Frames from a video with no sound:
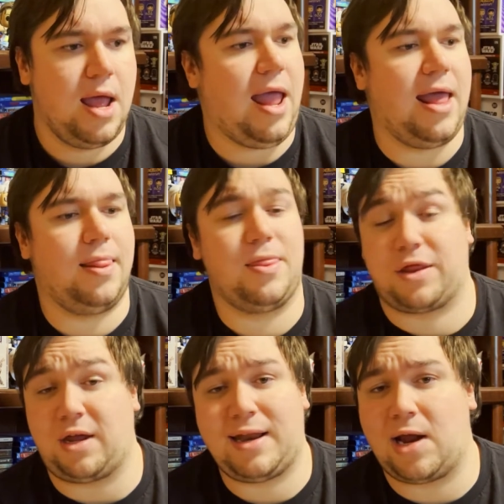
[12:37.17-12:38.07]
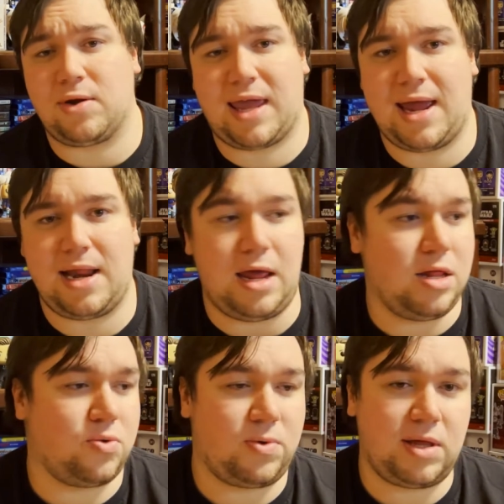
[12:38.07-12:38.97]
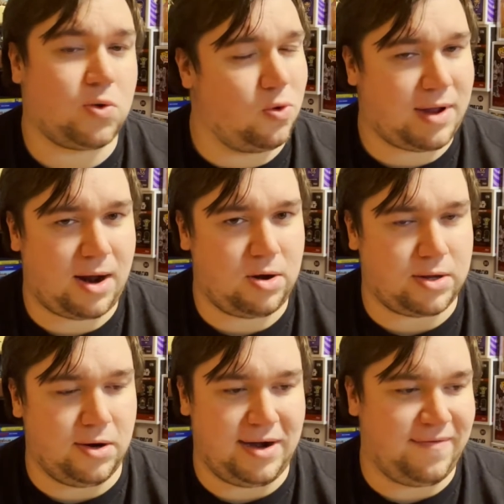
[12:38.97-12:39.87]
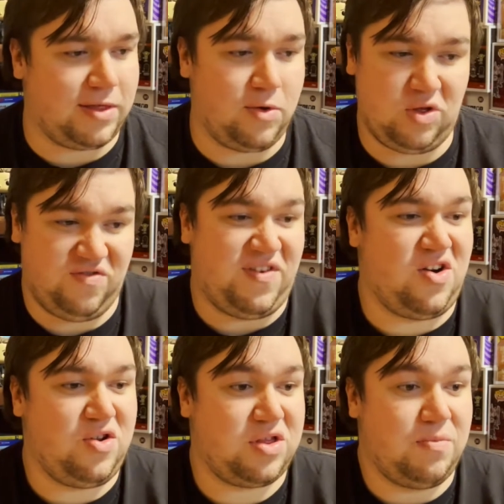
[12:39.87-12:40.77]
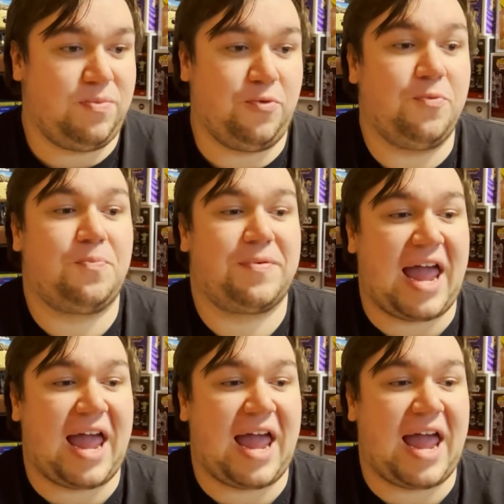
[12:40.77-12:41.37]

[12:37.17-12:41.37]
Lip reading: And the Sundown Kid is a really cool character, even though he's a very simple,